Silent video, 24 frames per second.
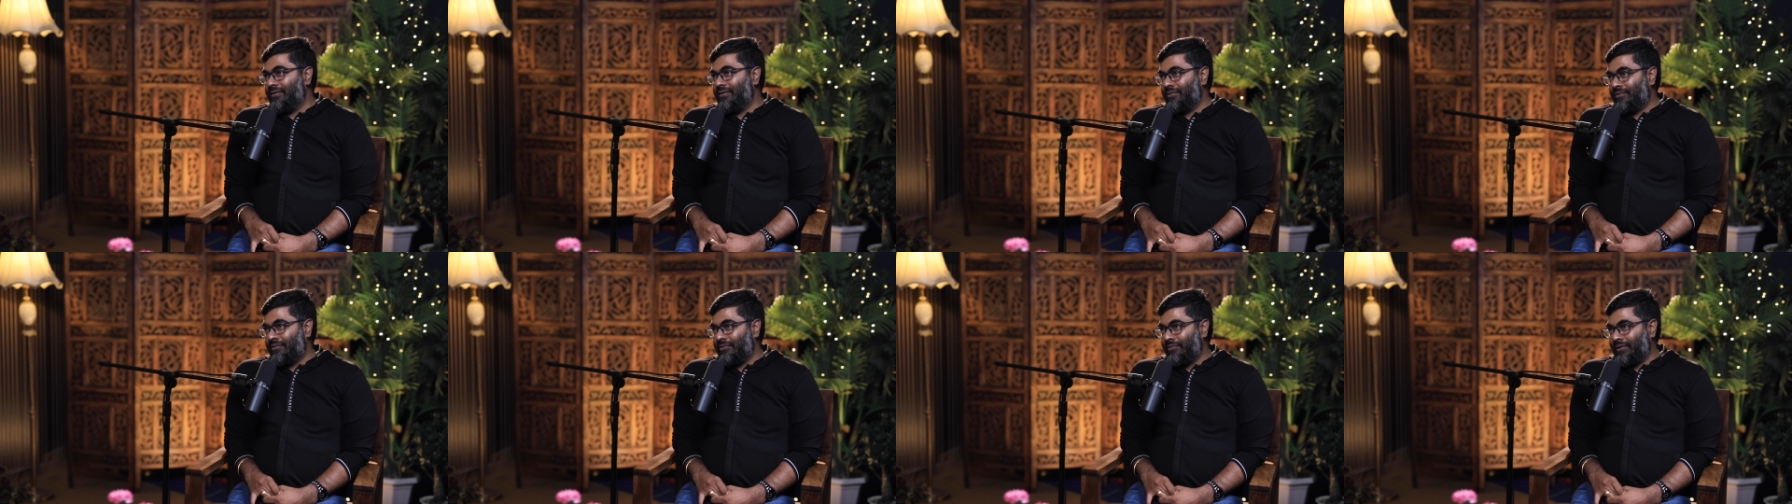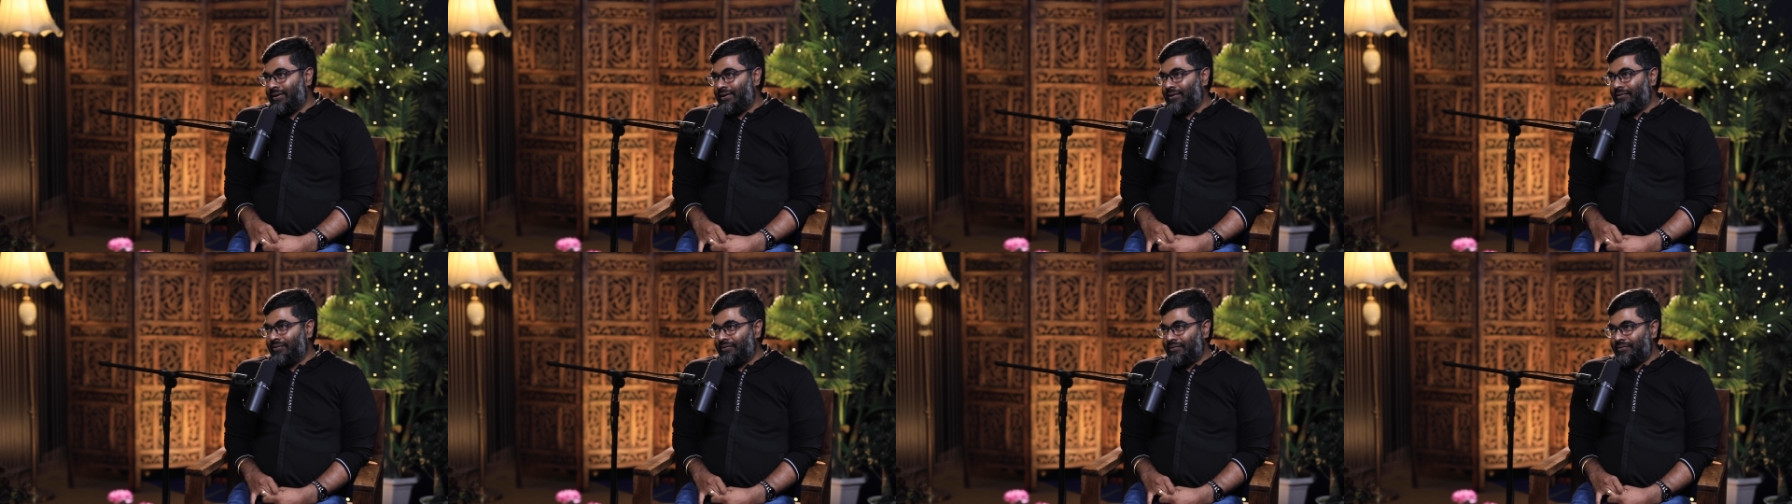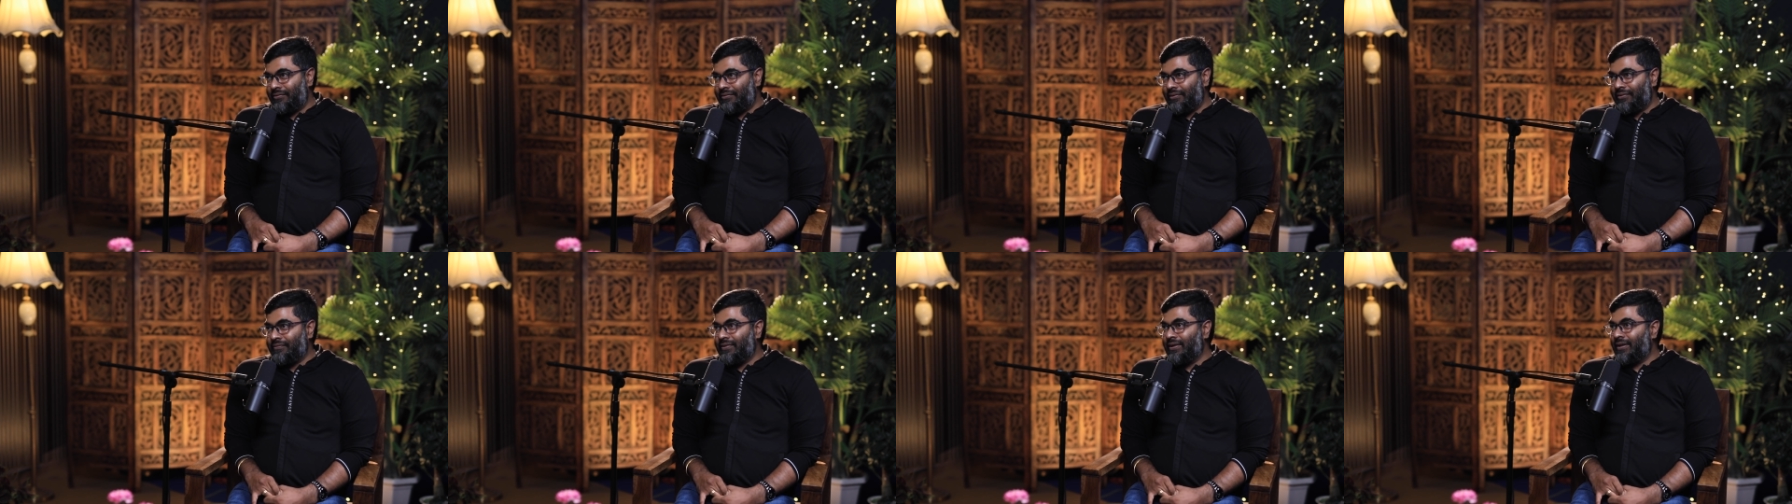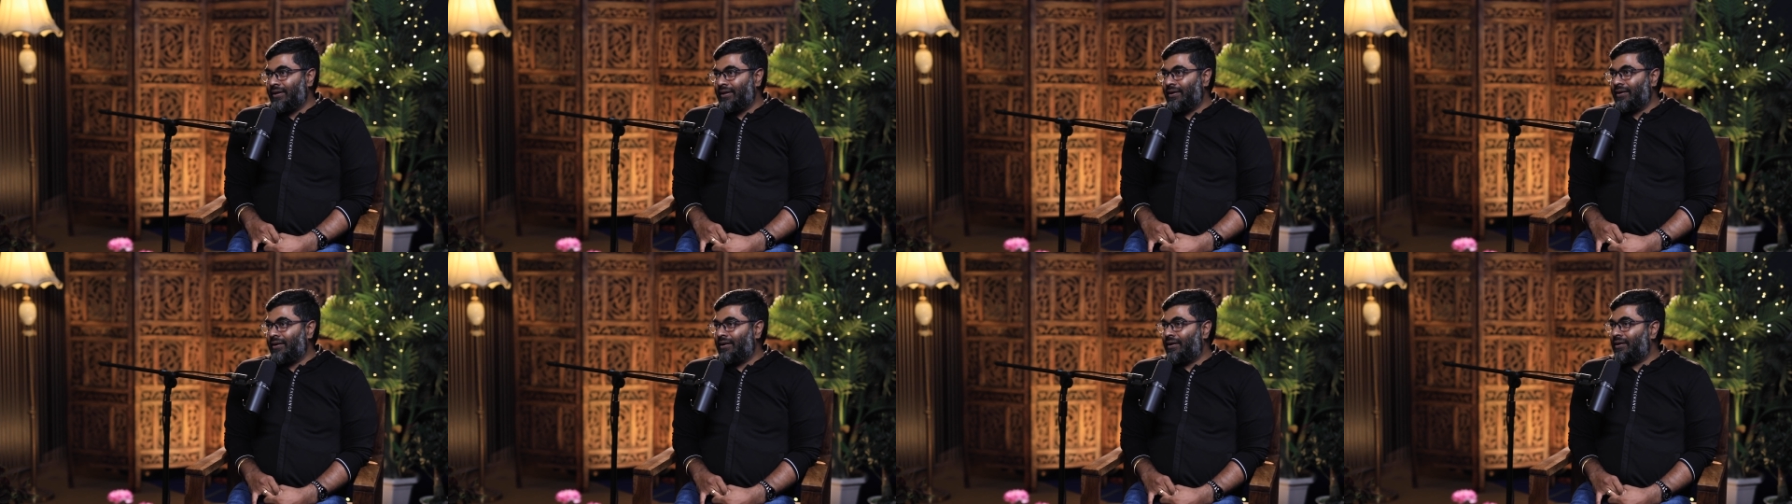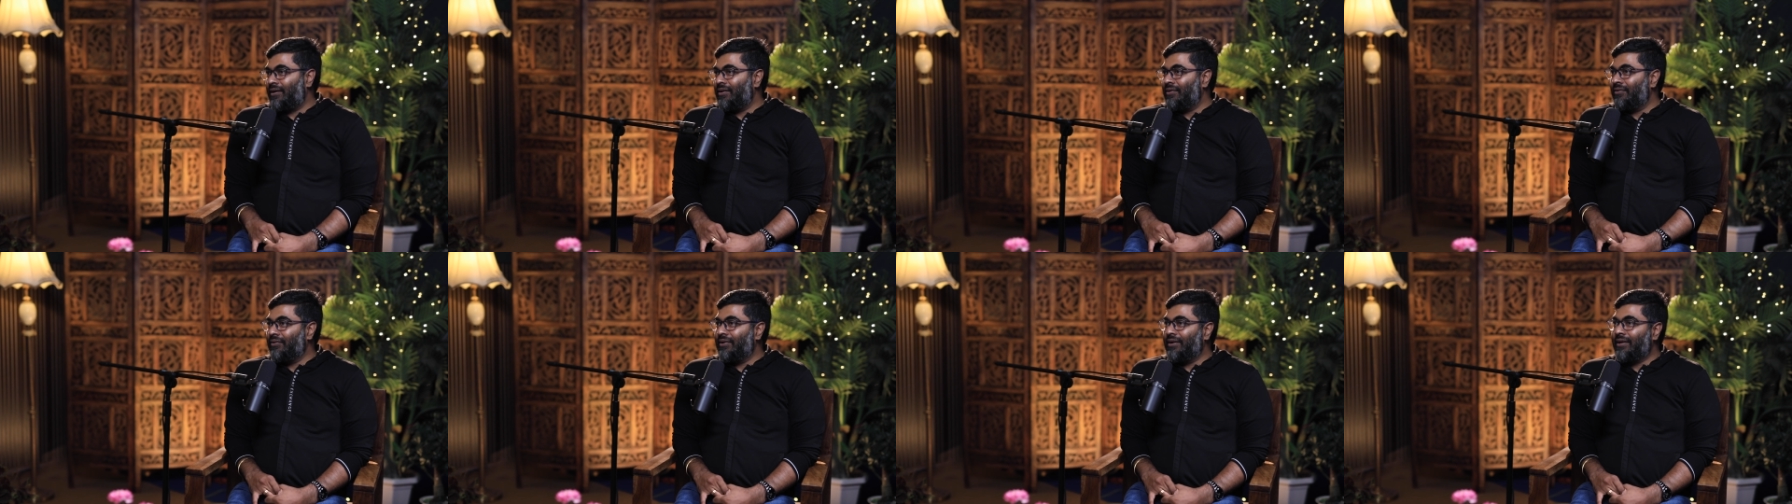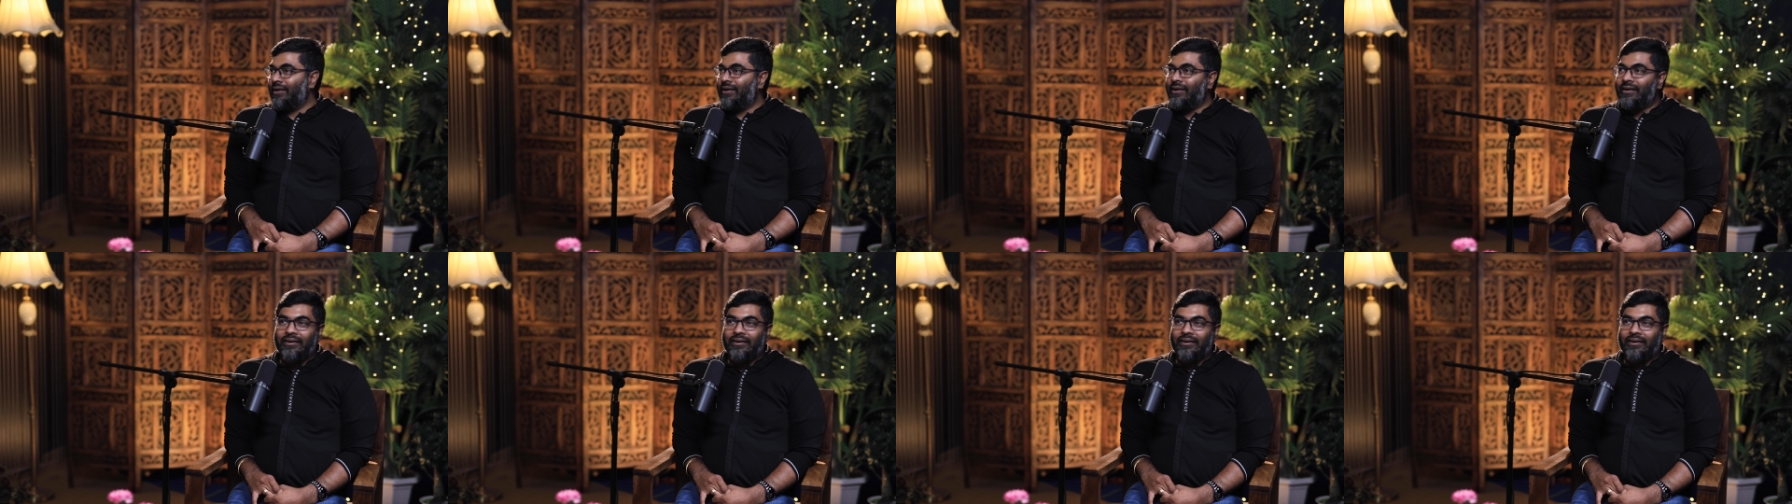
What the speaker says: They are the ones who needs to endorse.